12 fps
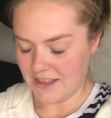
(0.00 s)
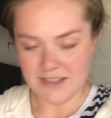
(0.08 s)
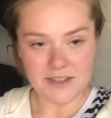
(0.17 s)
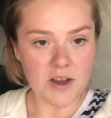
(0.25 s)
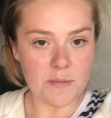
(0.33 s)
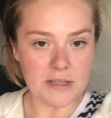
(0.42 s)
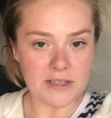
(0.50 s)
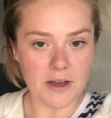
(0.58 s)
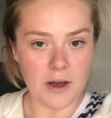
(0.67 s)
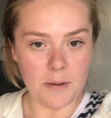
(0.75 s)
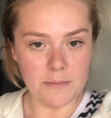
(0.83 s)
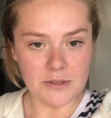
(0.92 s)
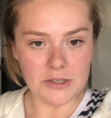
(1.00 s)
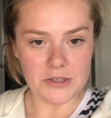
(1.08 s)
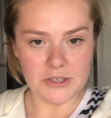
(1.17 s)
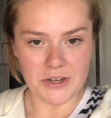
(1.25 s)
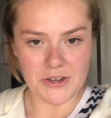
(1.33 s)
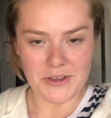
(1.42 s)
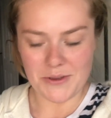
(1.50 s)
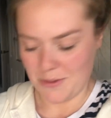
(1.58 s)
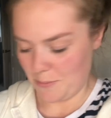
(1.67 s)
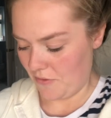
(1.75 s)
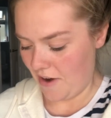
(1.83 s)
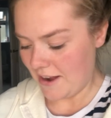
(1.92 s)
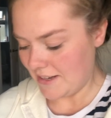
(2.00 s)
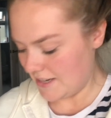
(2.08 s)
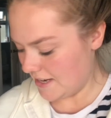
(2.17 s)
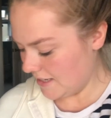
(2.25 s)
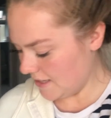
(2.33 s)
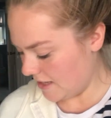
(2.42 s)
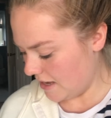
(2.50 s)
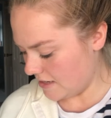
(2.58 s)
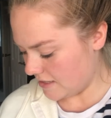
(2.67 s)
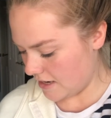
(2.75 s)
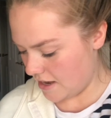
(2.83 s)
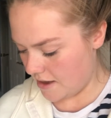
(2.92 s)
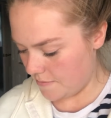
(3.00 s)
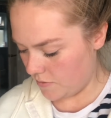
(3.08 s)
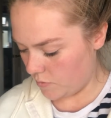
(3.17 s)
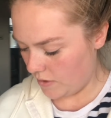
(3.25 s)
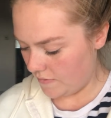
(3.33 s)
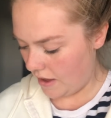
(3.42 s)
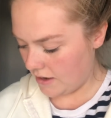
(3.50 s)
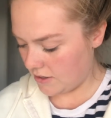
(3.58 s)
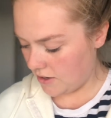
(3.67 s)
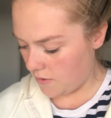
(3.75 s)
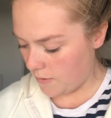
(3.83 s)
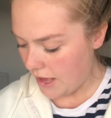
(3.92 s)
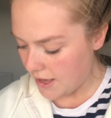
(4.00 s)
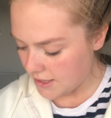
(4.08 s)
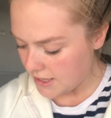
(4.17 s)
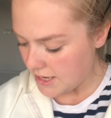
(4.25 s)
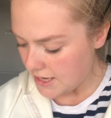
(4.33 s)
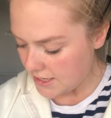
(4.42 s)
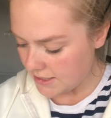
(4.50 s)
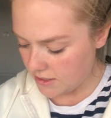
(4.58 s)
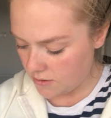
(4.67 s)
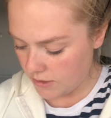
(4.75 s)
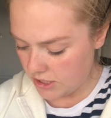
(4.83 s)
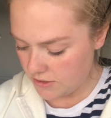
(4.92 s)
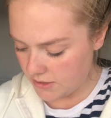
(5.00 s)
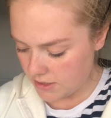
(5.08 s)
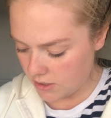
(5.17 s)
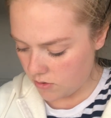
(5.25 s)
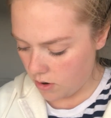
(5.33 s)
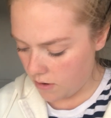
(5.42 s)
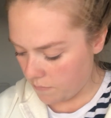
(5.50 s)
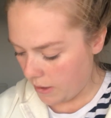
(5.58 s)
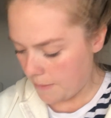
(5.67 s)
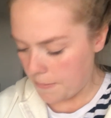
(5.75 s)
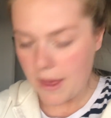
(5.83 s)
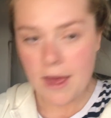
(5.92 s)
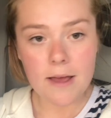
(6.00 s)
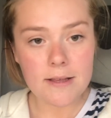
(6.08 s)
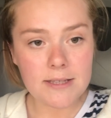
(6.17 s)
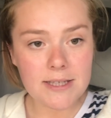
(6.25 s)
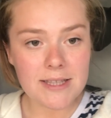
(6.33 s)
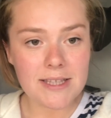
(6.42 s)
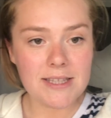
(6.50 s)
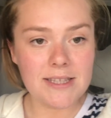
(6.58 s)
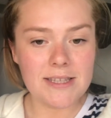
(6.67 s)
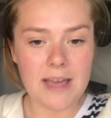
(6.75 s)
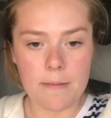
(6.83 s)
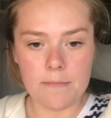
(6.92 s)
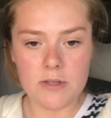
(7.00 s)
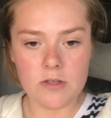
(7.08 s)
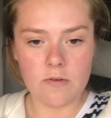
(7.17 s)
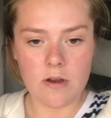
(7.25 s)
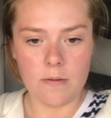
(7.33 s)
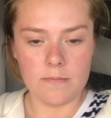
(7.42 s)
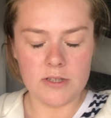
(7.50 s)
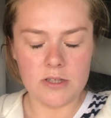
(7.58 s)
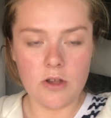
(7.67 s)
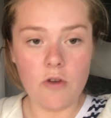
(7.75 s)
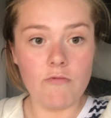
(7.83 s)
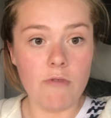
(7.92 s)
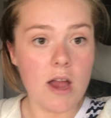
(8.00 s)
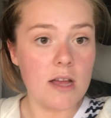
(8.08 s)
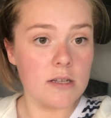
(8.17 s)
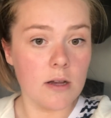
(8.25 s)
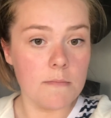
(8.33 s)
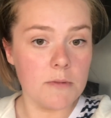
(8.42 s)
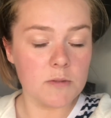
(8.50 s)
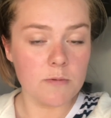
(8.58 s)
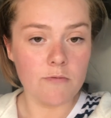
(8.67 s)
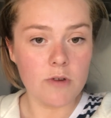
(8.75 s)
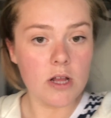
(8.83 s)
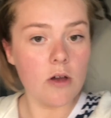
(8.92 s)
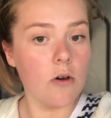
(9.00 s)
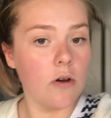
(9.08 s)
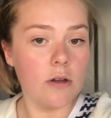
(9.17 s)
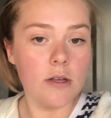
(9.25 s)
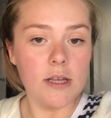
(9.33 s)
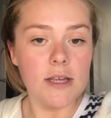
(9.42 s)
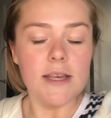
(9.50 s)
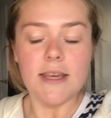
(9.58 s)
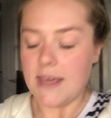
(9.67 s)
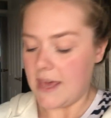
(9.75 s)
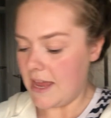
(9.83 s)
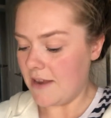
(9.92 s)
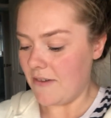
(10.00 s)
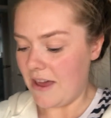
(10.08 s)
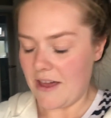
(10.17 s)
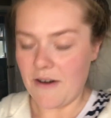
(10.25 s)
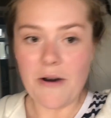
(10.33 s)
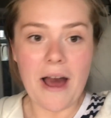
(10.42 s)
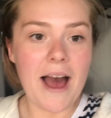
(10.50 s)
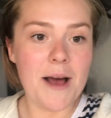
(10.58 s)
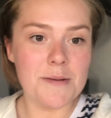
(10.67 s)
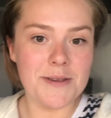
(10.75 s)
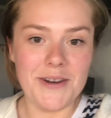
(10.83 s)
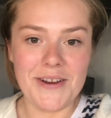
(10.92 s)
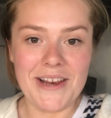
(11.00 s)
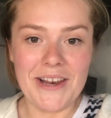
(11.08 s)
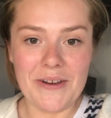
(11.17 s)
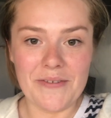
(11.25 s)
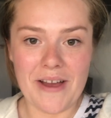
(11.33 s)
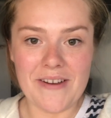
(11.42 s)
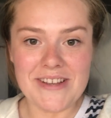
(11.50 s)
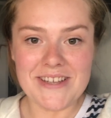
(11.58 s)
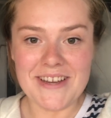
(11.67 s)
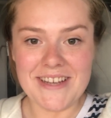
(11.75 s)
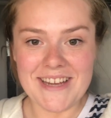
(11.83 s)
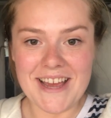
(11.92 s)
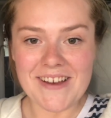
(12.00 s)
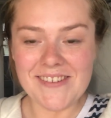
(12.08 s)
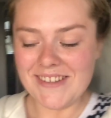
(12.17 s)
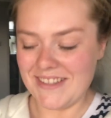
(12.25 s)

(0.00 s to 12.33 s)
time has come to show you the branding that we've had a go at. So I used the craft paper and the stamp. Sorry, I'm so red. I must be really hot. Anyway, absolutely love how it turned out.